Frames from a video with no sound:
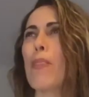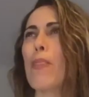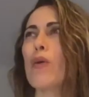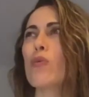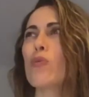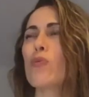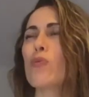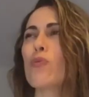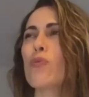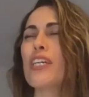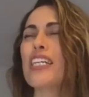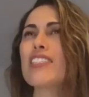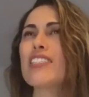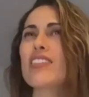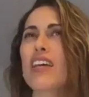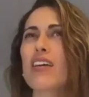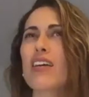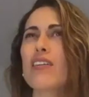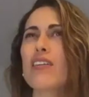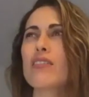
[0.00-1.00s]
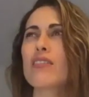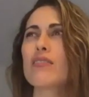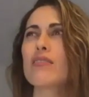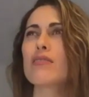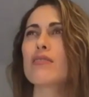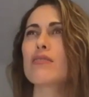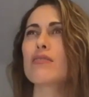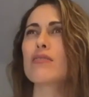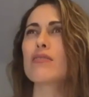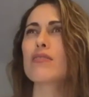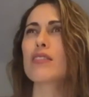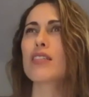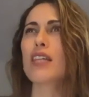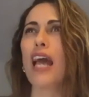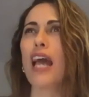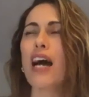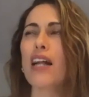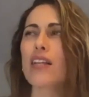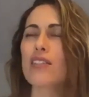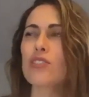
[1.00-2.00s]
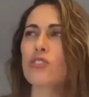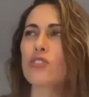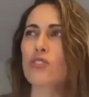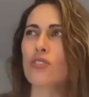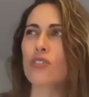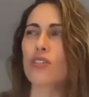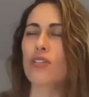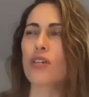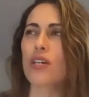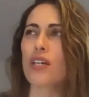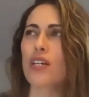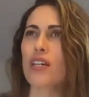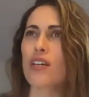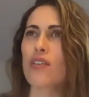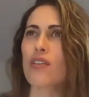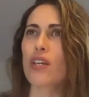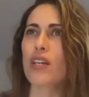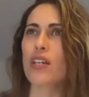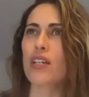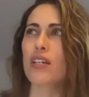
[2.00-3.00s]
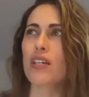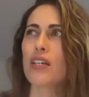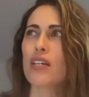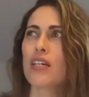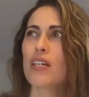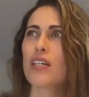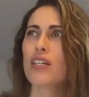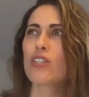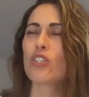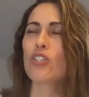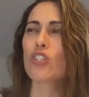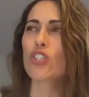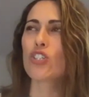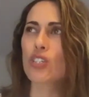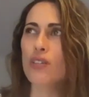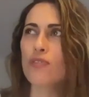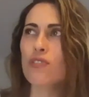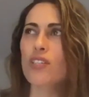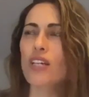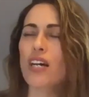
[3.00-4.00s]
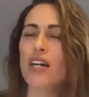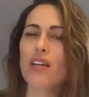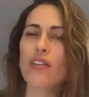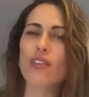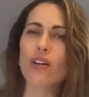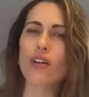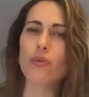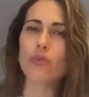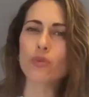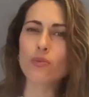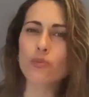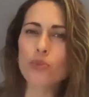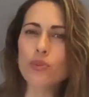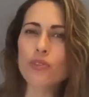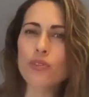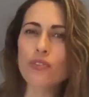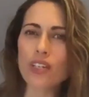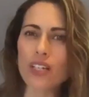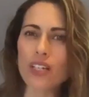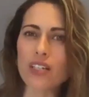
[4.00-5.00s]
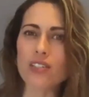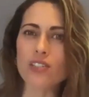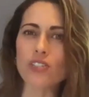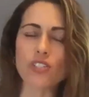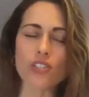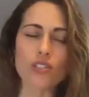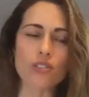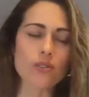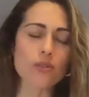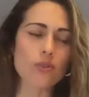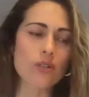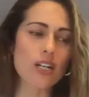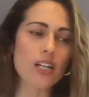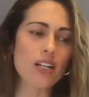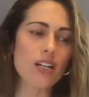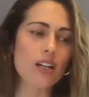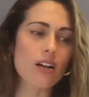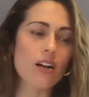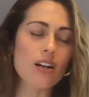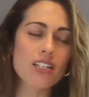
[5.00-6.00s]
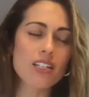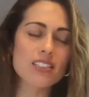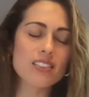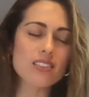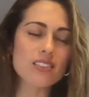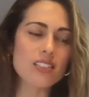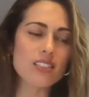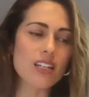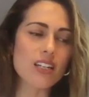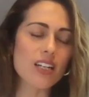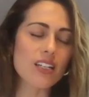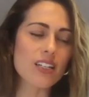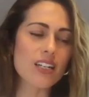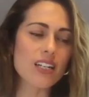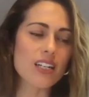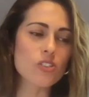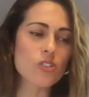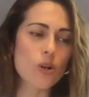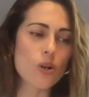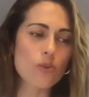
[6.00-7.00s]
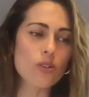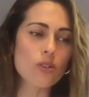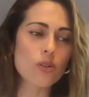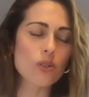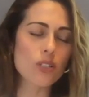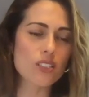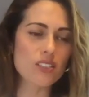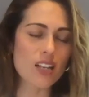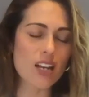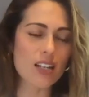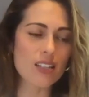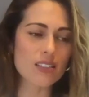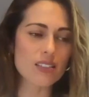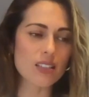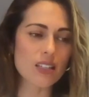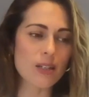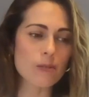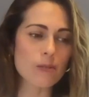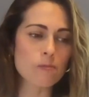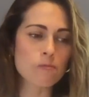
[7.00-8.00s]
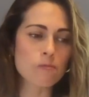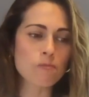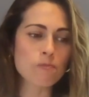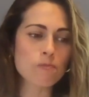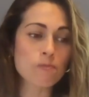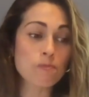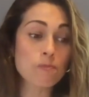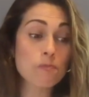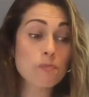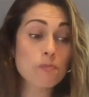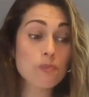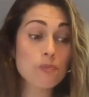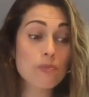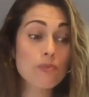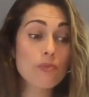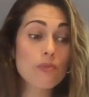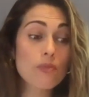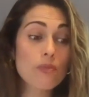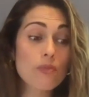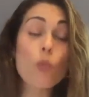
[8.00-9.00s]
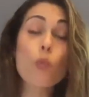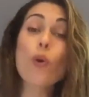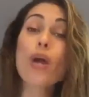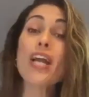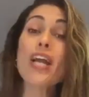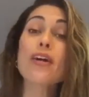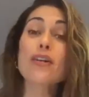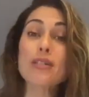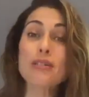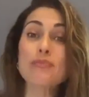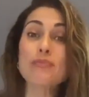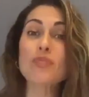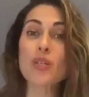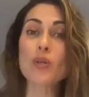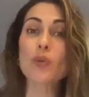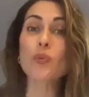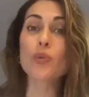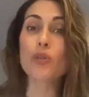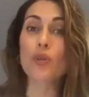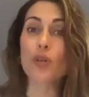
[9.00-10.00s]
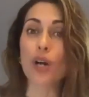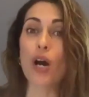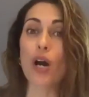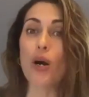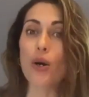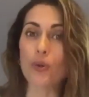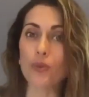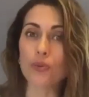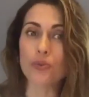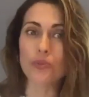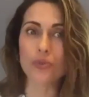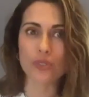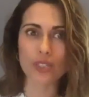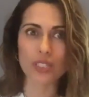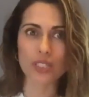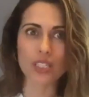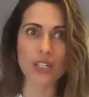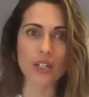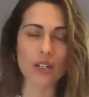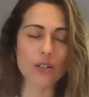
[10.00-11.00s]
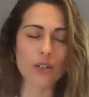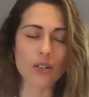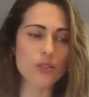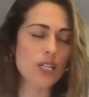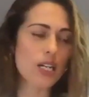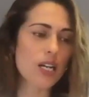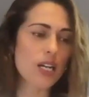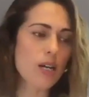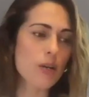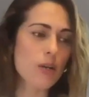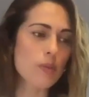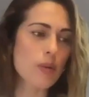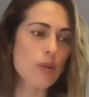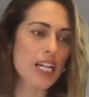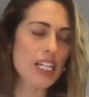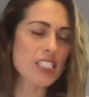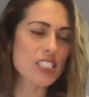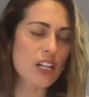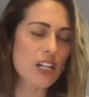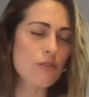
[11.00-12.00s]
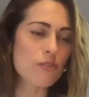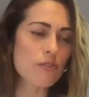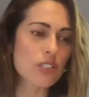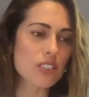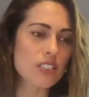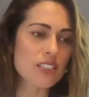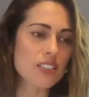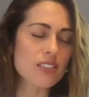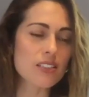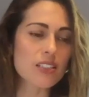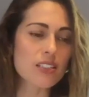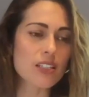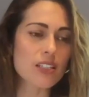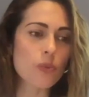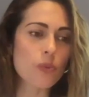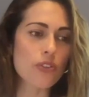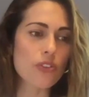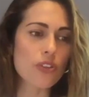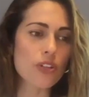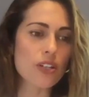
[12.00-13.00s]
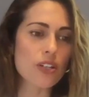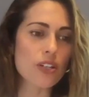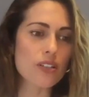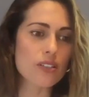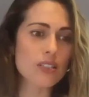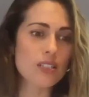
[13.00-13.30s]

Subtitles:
retail calendar, and I think shift that we're moving into. And honestly, I don't know exactly where it will go. I definitely see with the